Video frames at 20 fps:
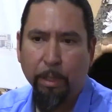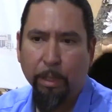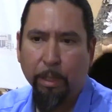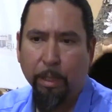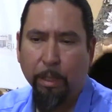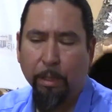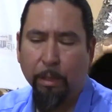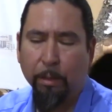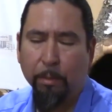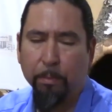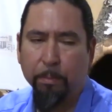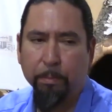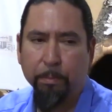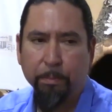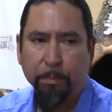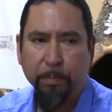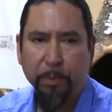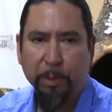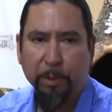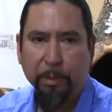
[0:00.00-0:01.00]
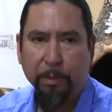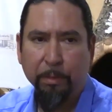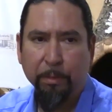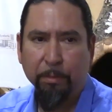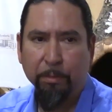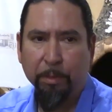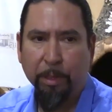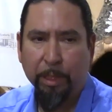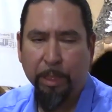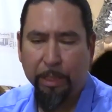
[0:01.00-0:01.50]

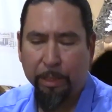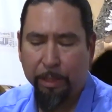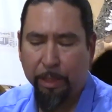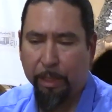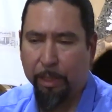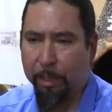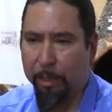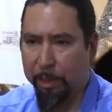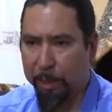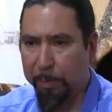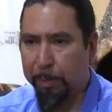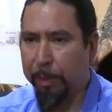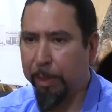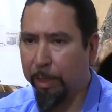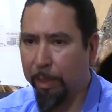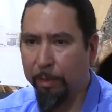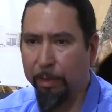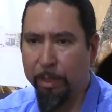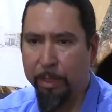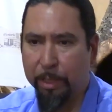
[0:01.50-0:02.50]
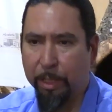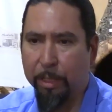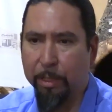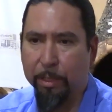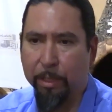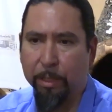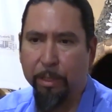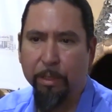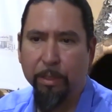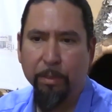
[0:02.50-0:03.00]
what they say, spirit of the
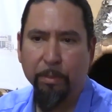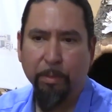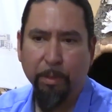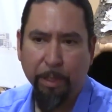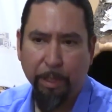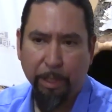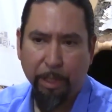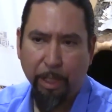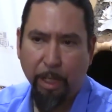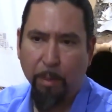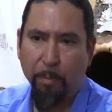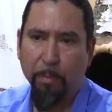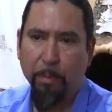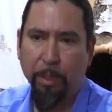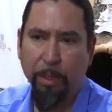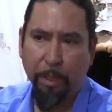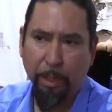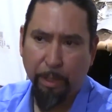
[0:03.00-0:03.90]
senses, where they come